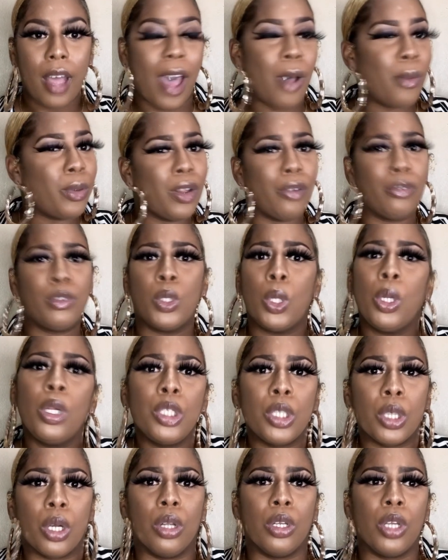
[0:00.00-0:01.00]
I would have
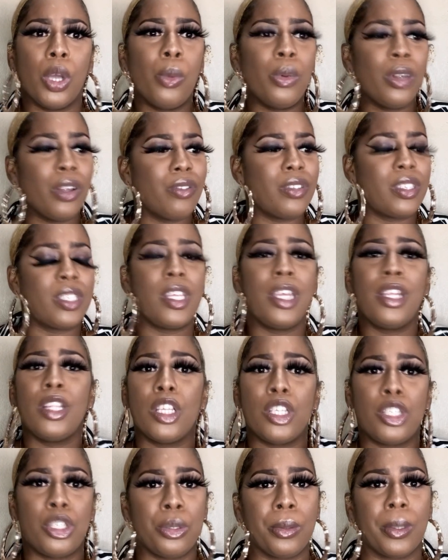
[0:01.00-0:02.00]
told y'all. You would have seen
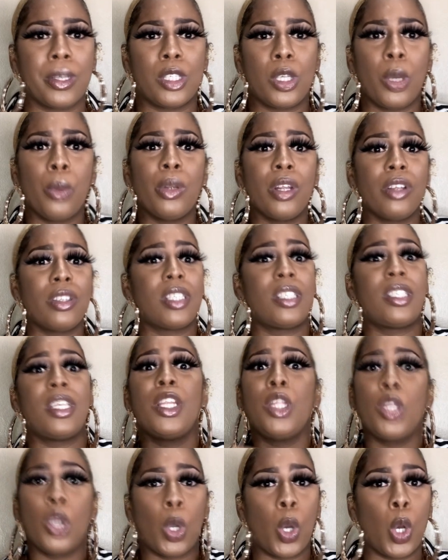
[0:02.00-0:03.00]
the tricks. You would have
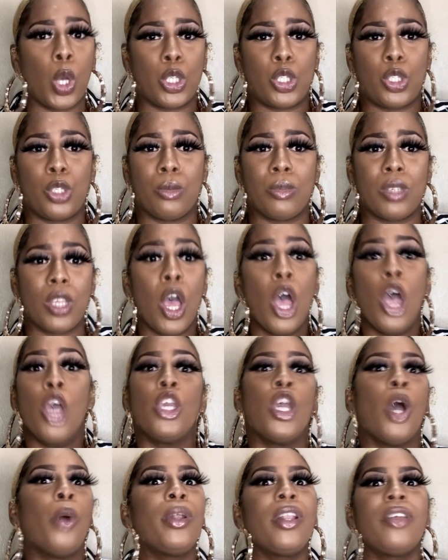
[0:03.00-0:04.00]
seen the costumes.
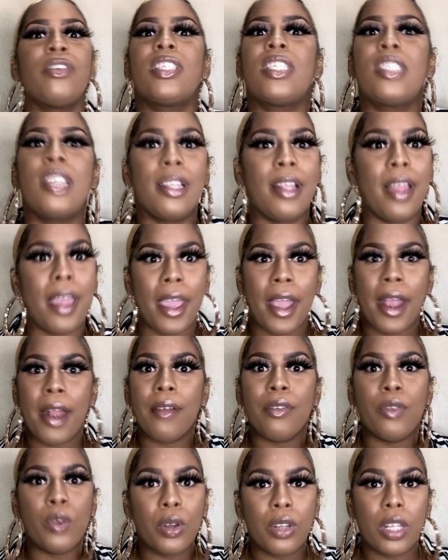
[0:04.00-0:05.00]
You would have seen
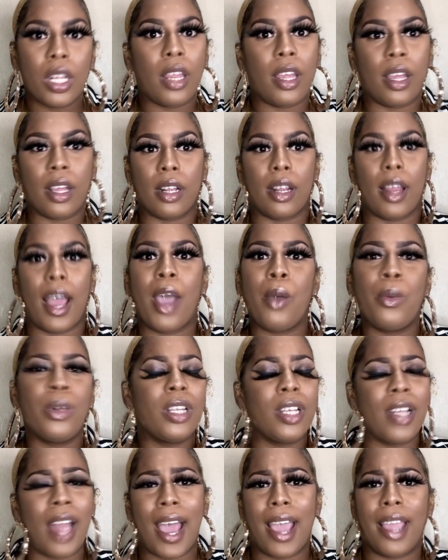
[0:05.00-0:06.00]
everything. I
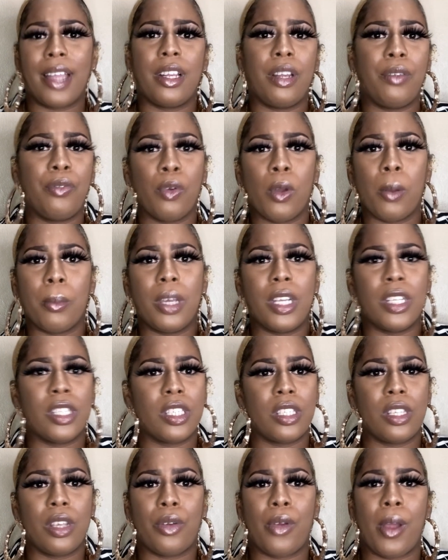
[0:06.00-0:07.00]
wouldn't hide it from
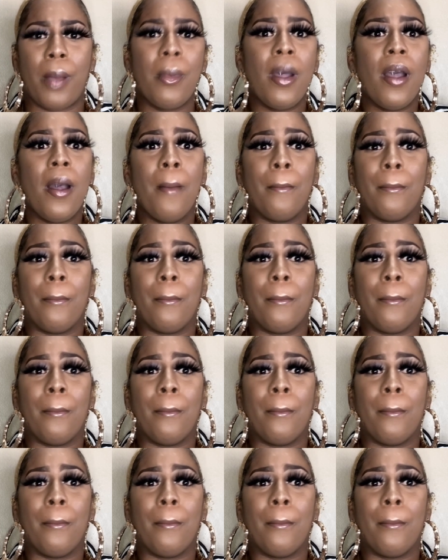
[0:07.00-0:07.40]
Instagram.